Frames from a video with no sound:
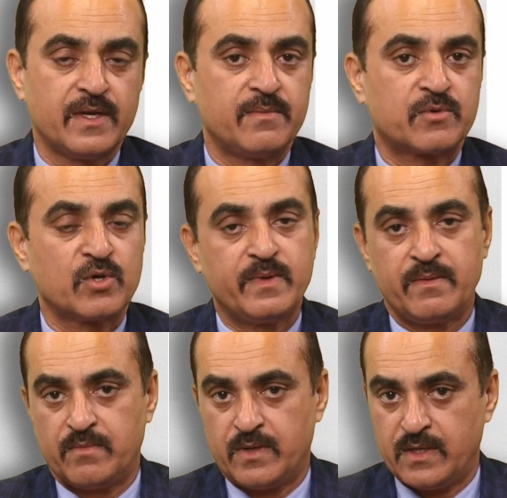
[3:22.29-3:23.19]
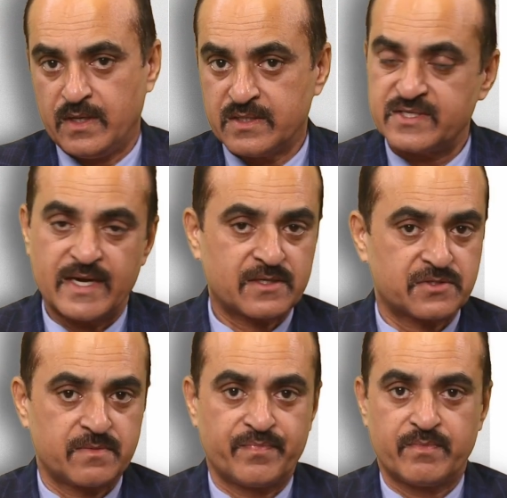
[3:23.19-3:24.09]
It could be
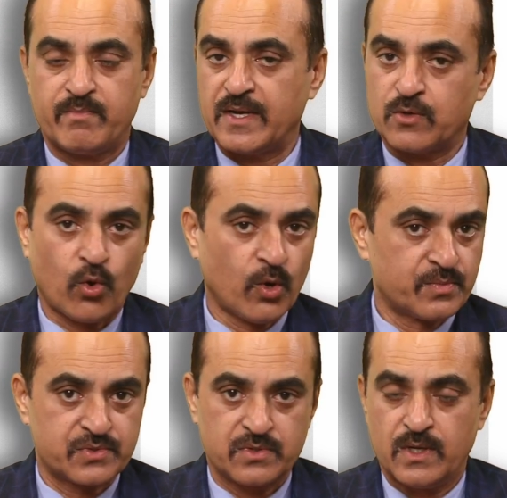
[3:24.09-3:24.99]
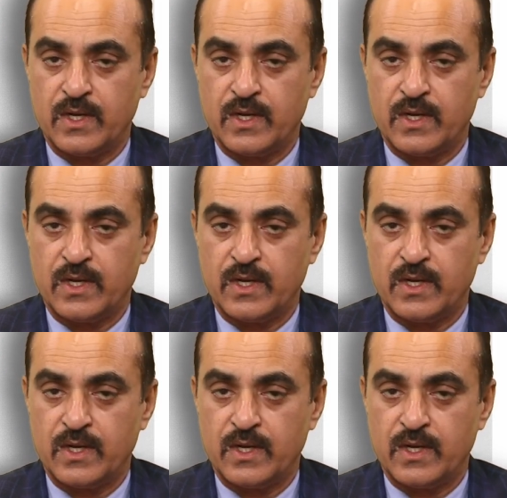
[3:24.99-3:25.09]
insects, microbes,